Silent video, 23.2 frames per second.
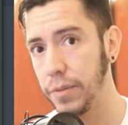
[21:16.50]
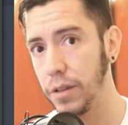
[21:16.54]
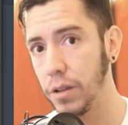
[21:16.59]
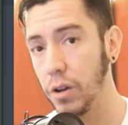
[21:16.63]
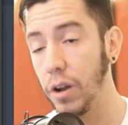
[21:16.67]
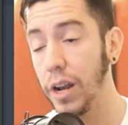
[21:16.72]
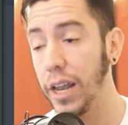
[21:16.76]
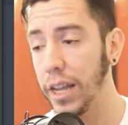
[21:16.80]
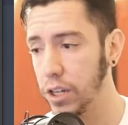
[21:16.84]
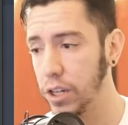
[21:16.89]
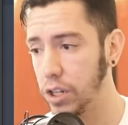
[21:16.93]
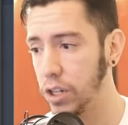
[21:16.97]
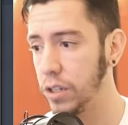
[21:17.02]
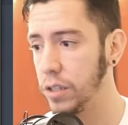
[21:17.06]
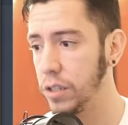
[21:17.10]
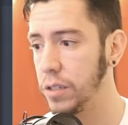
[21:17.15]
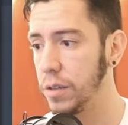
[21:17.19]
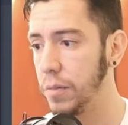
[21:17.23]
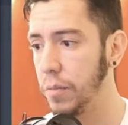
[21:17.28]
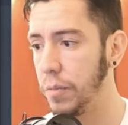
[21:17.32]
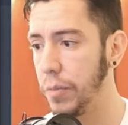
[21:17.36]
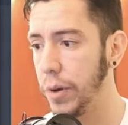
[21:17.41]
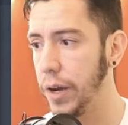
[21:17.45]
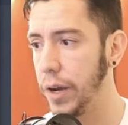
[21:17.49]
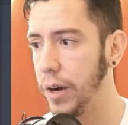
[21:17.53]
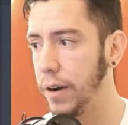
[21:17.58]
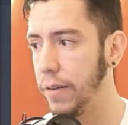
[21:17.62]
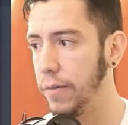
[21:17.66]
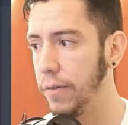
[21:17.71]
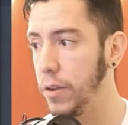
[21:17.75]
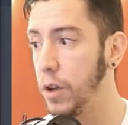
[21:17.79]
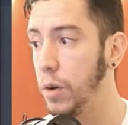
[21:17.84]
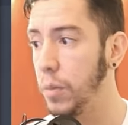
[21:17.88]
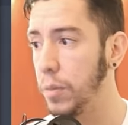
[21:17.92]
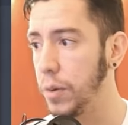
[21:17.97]
collections per
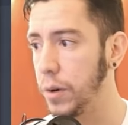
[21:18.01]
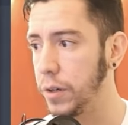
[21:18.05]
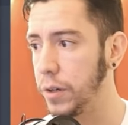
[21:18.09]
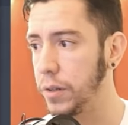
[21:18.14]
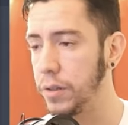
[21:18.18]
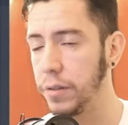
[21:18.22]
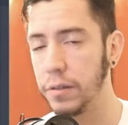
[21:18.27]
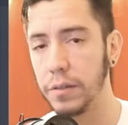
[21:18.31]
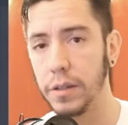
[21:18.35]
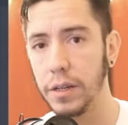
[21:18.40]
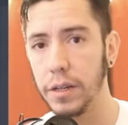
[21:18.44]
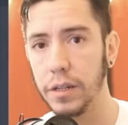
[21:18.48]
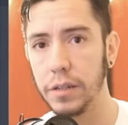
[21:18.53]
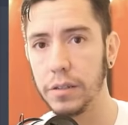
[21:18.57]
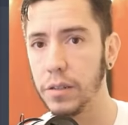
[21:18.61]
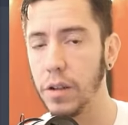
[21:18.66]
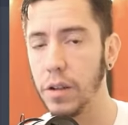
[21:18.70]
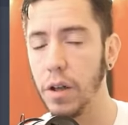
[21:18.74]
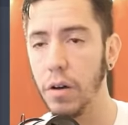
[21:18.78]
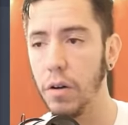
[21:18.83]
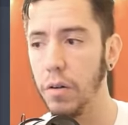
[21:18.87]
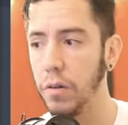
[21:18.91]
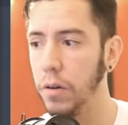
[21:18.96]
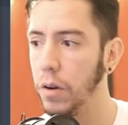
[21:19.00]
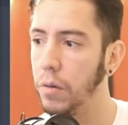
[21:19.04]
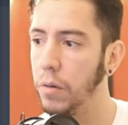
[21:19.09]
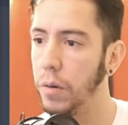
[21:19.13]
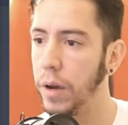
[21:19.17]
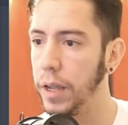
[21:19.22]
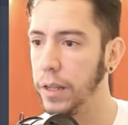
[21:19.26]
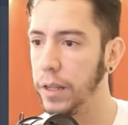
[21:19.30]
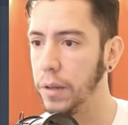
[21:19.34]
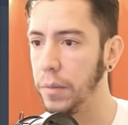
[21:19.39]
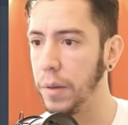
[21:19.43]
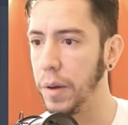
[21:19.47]
viewport. There's no
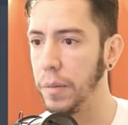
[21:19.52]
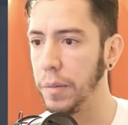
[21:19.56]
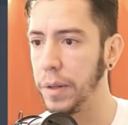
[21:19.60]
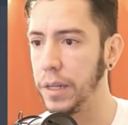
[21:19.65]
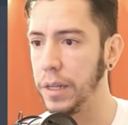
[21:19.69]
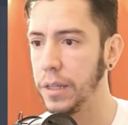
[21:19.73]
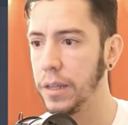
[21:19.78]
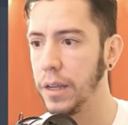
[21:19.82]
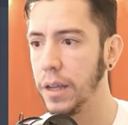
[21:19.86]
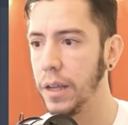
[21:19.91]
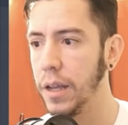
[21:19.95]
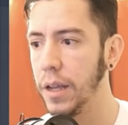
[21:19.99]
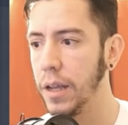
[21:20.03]
way at the moment.